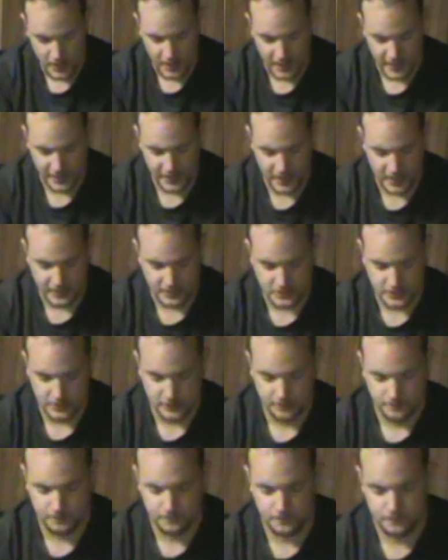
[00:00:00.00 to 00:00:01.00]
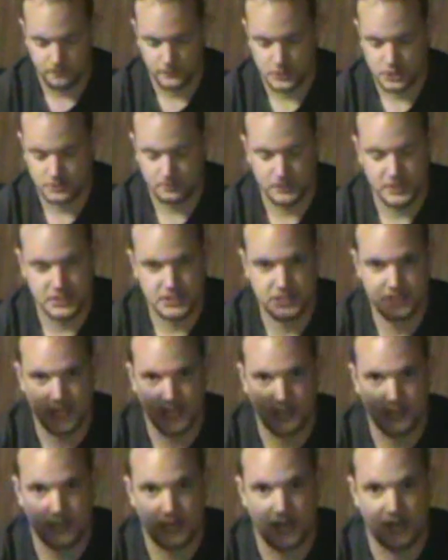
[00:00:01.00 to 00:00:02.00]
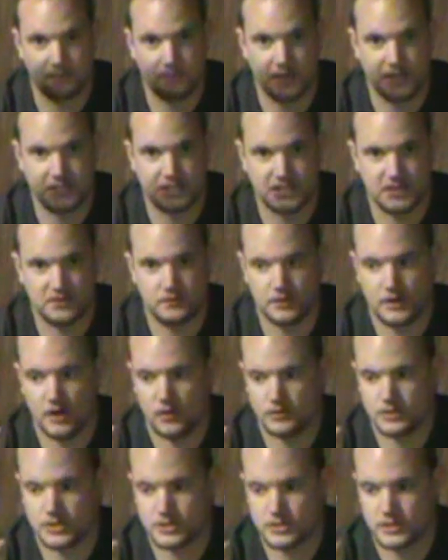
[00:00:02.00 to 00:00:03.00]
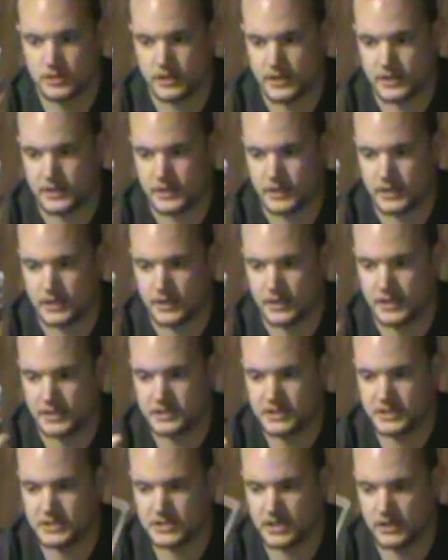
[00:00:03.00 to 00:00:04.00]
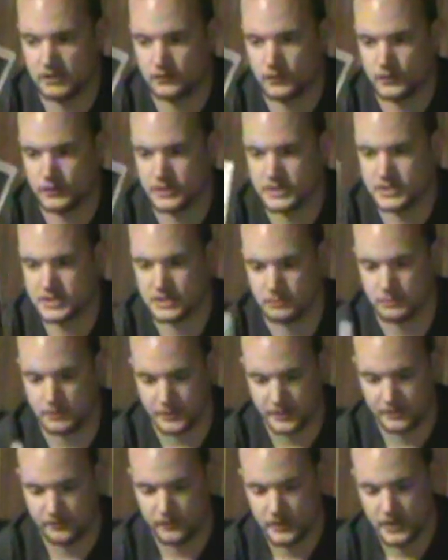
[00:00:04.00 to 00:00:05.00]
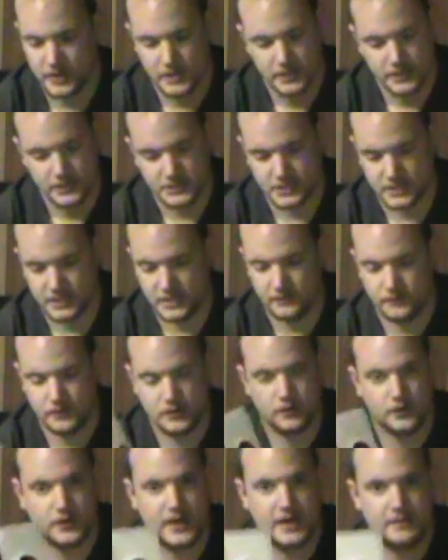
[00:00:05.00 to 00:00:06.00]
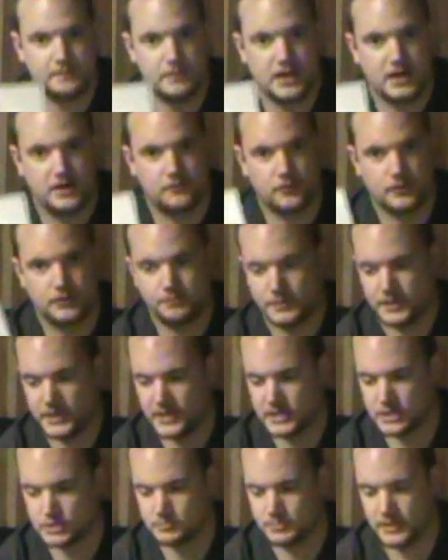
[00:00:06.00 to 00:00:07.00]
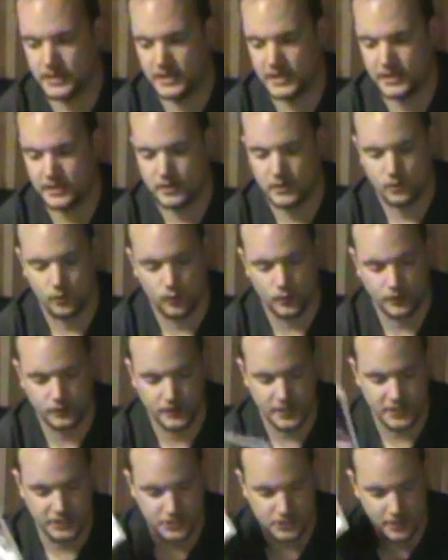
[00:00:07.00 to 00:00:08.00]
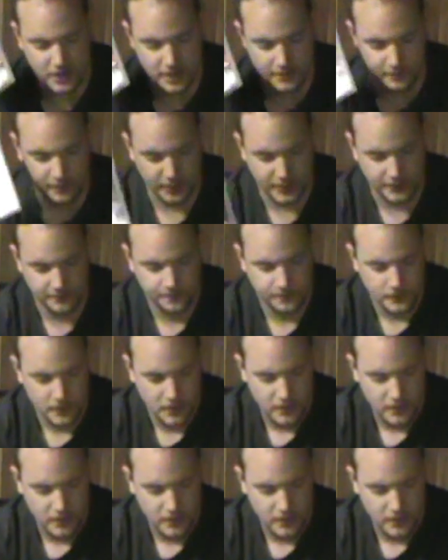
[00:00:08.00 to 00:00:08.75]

I got Split Second. I paid $7.19 for this, I believe. Didn't even know they had made it for the PSP. Real nice copy.